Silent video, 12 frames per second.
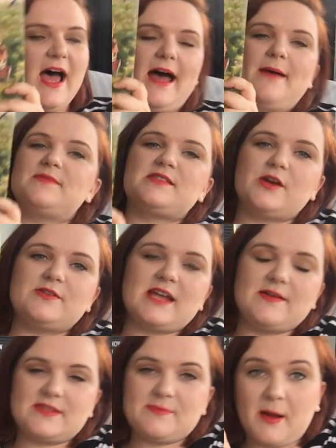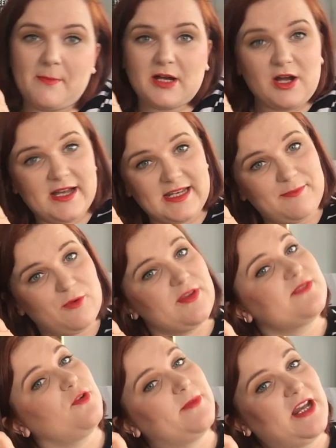Um, so David's mum kindly bought
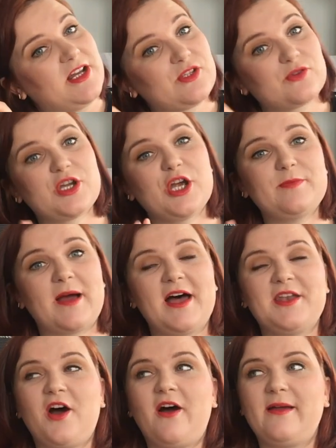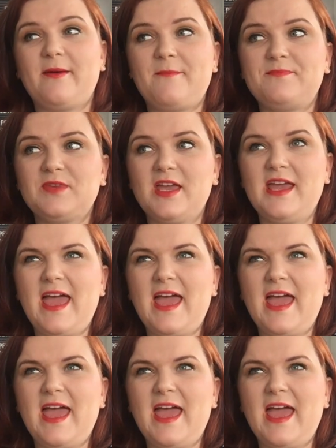this for me last October and I um,